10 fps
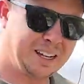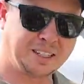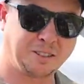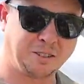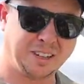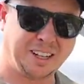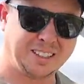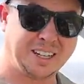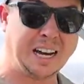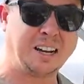So
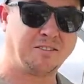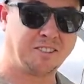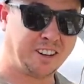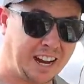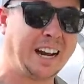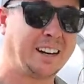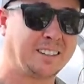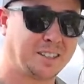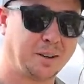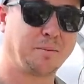unless I have
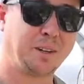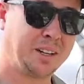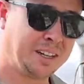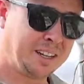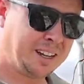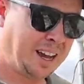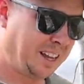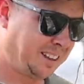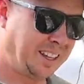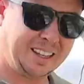forgotten something,
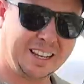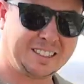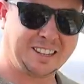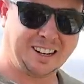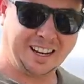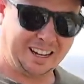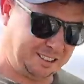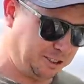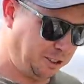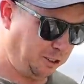I think that's the
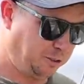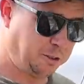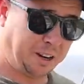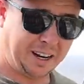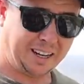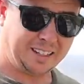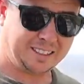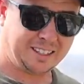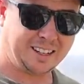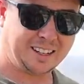last two
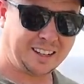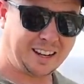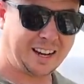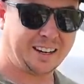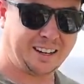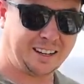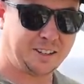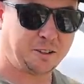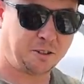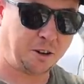trays I need
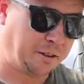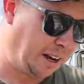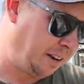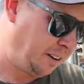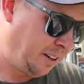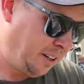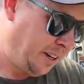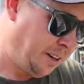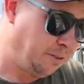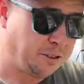to grow out
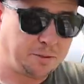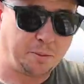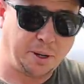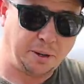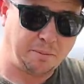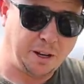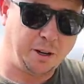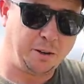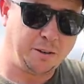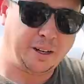for spring, my
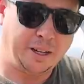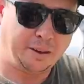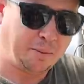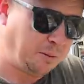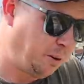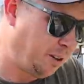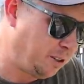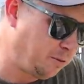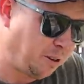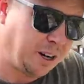okra, my winter
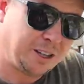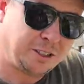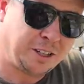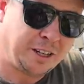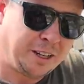squash,